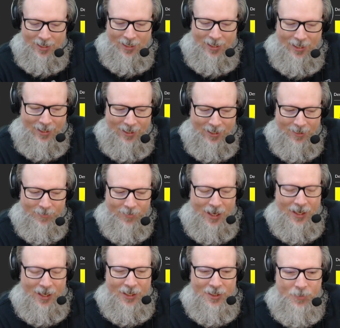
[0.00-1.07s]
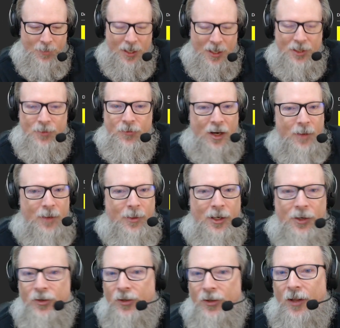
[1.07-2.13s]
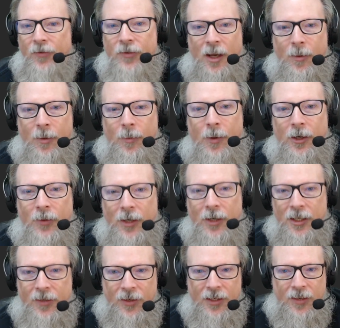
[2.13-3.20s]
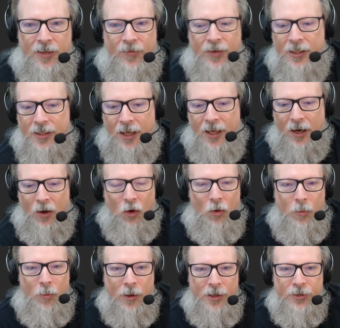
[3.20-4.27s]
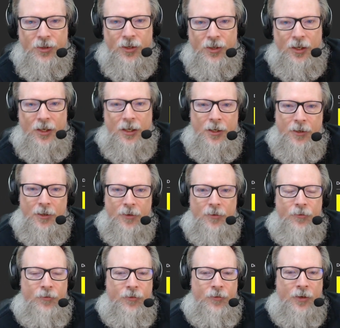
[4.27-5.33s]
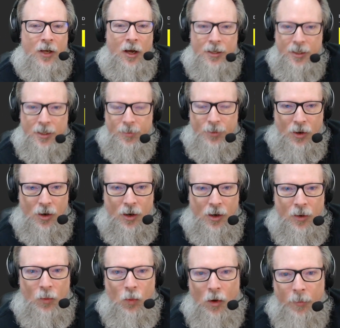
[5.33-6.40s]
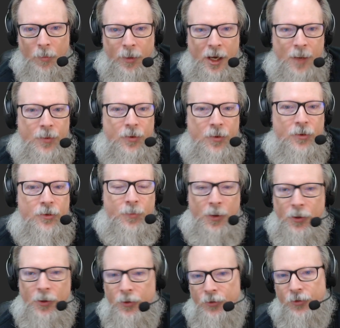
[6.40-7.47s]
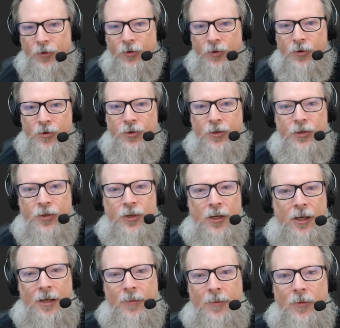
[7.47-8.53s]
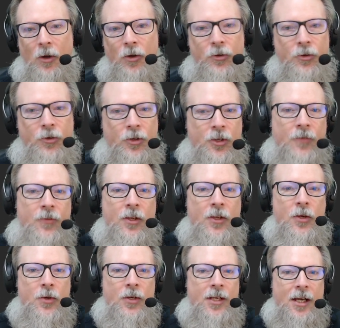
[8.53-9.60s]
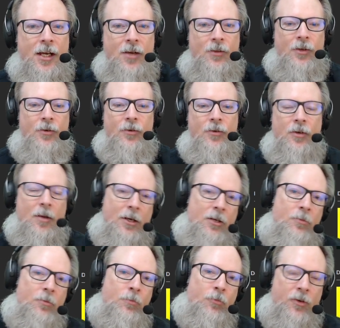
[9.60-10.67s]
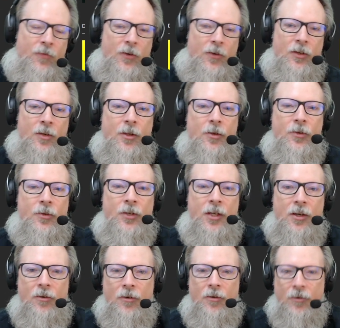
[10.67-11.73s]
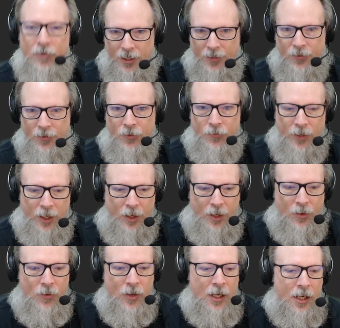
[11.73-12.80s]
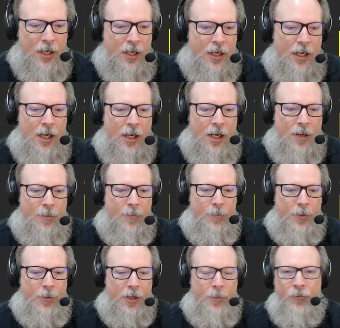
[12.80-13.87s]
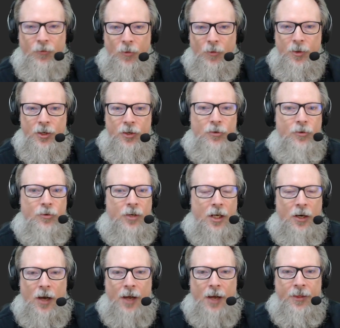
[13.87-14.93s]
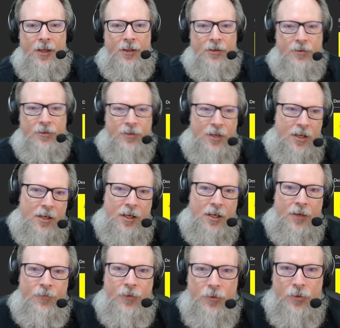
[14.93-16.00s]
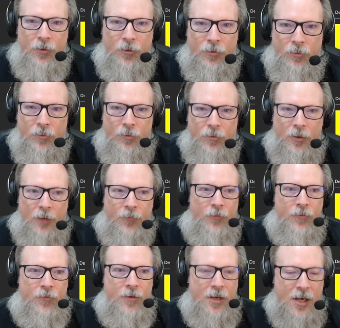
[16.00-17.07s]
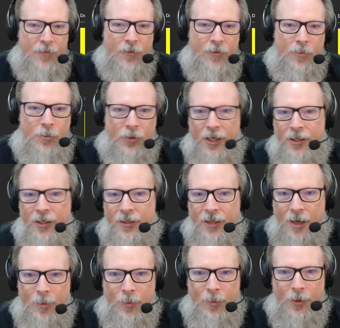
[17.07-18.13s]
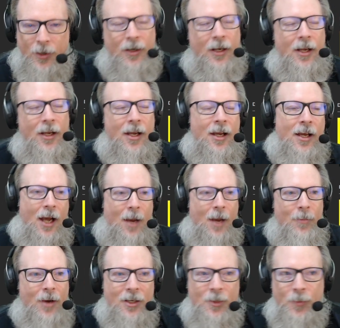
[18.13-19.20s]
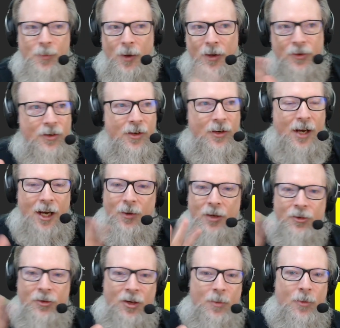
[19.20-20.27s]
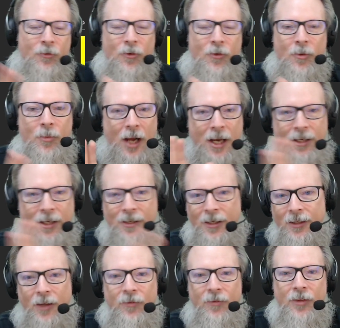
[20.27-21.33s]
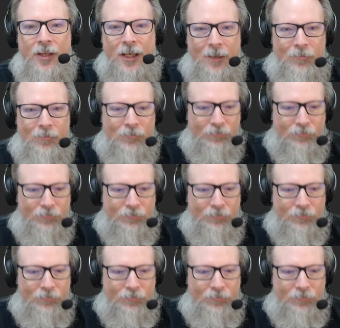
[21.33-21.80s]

And it's for anybody who just loves Cyberpunk 2077. It's got a whole bunch of concept art, wallpapers, posters, all sorts of stuff that you could download. I'm going to preview some of those here in this video. But before we do, you know, I think that if you've never played Cyberpunk, I'm not sponsored in any way, shape, or form, but I did love the game.